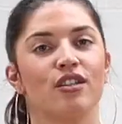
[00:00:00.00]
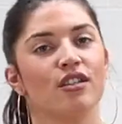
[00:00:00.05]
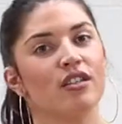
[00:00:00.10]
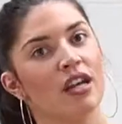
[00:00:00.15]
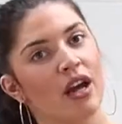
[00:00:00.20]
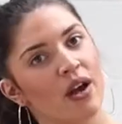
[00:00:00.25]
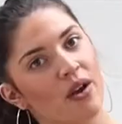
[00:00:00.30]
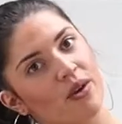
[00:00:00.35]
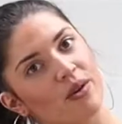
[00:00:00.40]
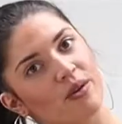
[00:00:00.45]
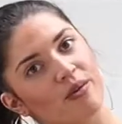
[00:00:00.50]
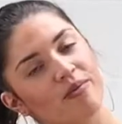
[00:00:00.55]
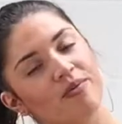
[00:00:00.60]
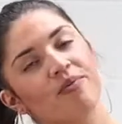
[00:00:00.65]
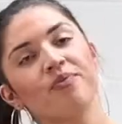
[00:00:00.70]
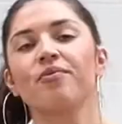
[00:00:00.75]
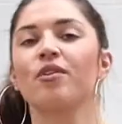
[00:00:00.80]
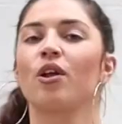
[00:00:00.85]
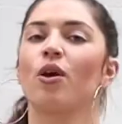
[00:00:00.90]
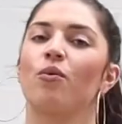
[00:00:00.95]
So,
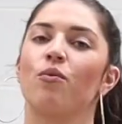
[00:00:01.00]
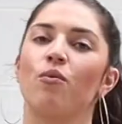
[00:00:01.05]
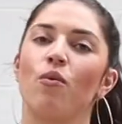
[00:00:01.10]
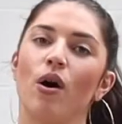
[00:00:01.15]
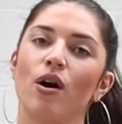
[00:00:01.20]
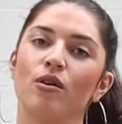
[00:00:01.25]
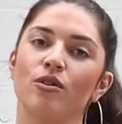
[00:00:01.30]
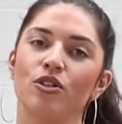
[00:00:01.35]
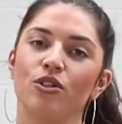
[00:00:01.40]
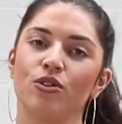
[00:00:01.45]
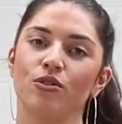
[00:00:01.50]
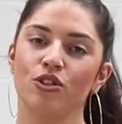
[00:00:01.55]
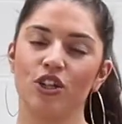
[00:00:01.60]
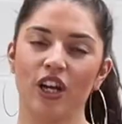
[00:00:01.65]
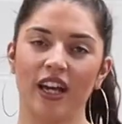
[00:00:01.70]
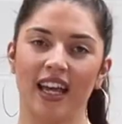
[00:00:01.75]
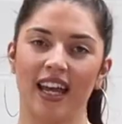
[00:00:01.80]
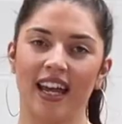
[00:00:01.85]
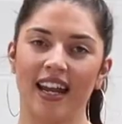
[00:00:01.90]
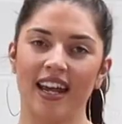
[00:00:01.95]
whilst your
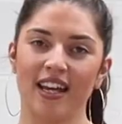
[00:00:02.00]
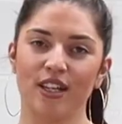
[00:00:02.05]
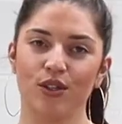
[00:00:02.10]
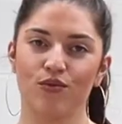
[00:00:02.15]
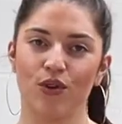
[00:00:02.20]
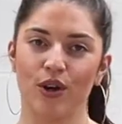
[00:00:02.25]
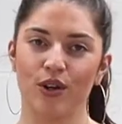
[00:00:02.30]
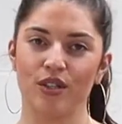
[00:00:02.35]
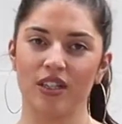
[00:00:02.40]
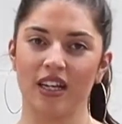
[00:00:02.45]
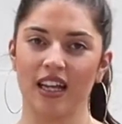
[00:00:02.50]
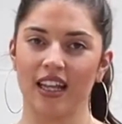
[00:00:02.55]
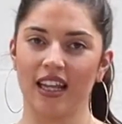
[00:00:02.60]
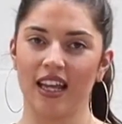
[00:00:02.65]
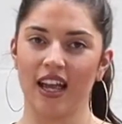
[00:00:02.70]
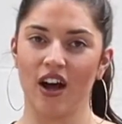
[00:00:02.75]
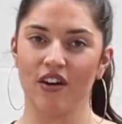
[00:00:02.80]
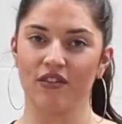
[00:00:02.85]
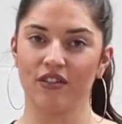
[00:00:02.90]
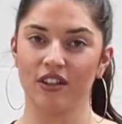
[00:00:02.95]
chicken is roasting in
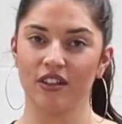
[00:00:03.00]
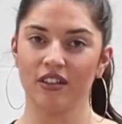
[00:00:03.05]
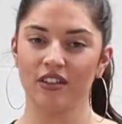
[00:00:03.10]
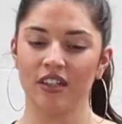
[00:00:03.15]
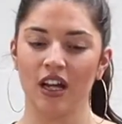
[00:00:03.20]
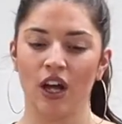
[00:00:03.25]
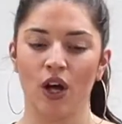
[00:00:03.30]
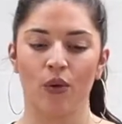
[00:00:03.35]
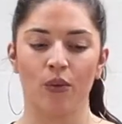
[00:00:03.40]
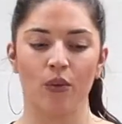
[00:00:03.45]
the oven,